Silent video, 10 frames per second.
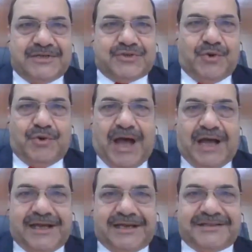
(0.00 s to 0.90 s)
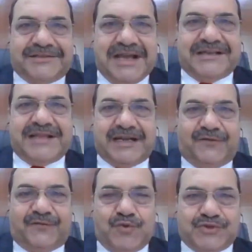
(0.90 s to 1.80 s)
So I think that
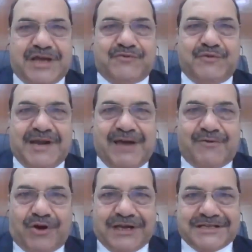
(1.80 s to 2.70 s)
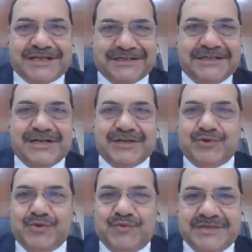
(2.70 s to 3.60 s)
in future, we will have occasion
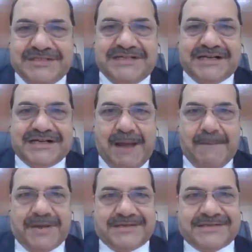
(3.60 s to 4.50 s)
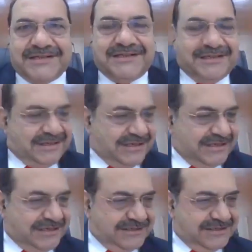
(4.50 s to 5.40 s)
to visit the campus.
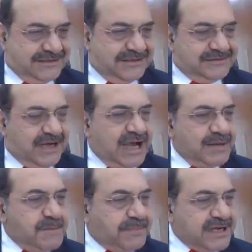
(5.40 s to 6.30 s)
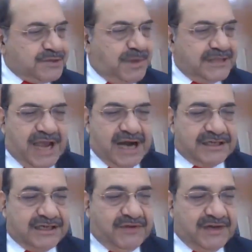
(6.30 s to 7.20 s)
I'm impressed by the
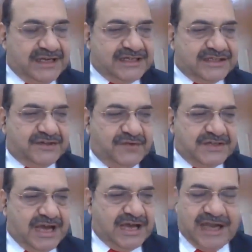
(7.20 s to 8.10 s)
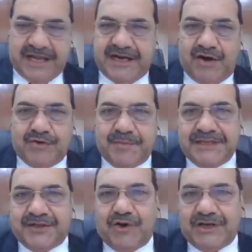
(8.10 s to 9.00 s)
activities which are carried out by
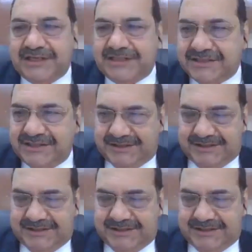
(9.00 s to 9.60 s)
the college.